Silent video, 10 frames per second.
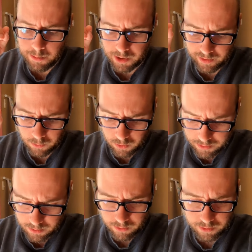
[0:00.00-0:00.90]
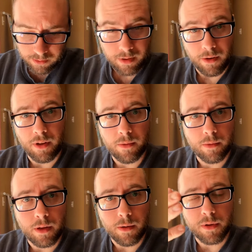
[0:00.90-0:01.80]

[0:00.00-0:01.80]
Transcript: but if I was going to tone it uh,